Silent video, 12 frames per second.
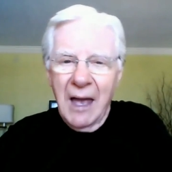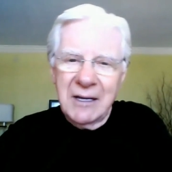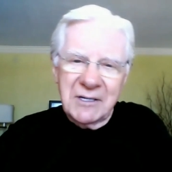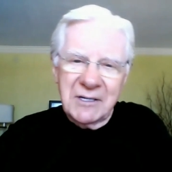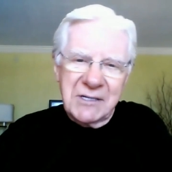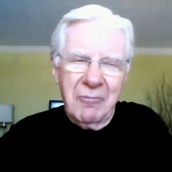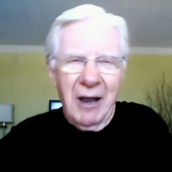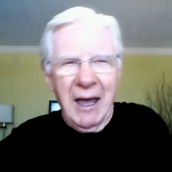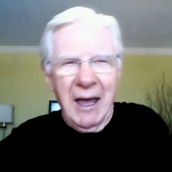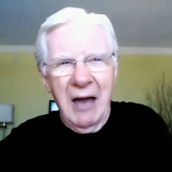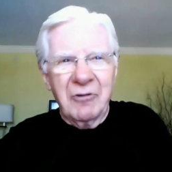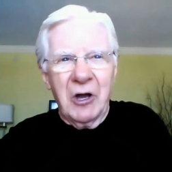You say, well,
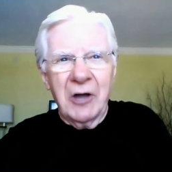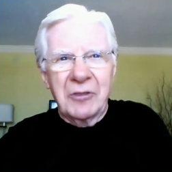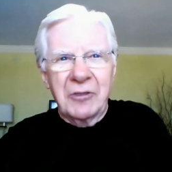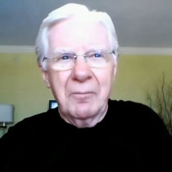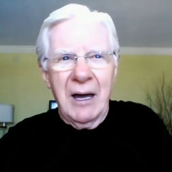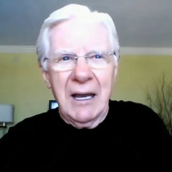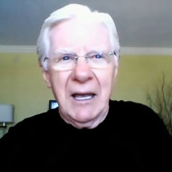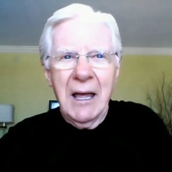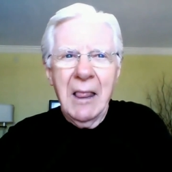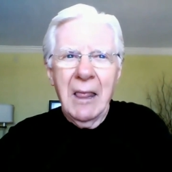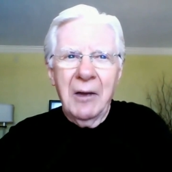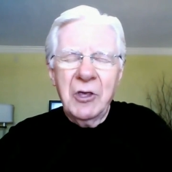I haven't got the money.
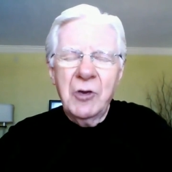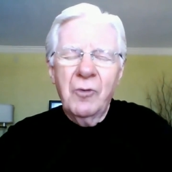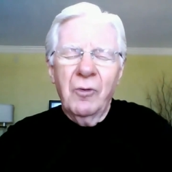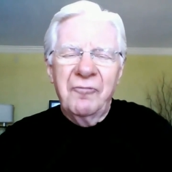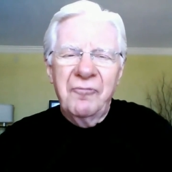You will